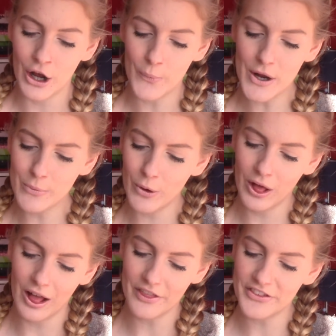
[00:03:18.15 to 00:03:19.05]
We
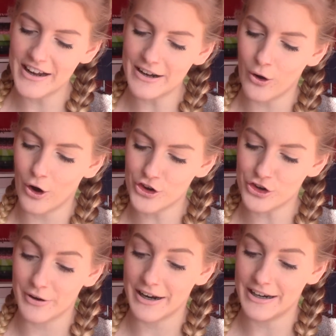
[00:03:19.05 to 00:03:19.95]
will take our
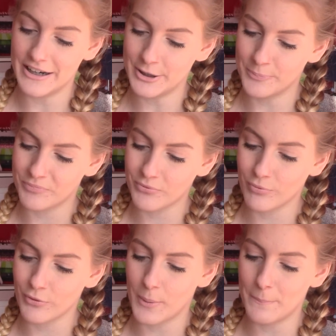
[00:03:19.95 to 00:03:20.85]
train
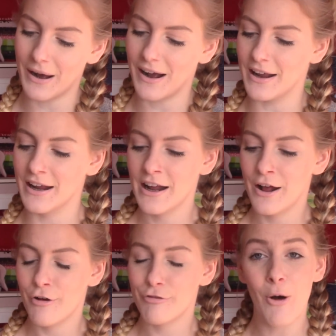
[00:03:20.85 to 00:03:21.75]
by
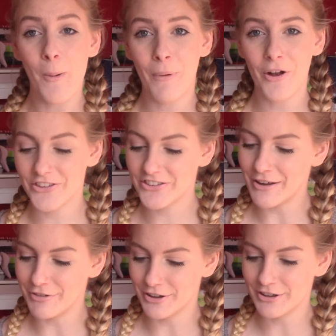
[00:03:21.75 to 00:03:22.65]

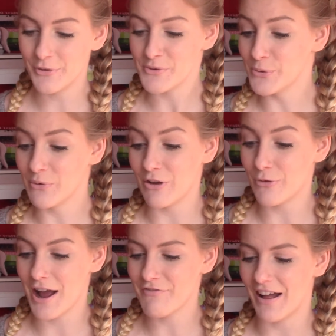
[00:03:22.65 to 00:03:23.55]
7:04. We will
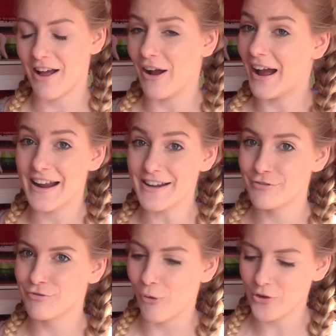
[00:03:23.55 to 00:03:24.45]
arrive at
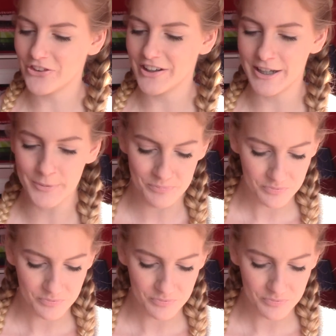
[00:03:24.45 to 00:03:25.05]
8:40.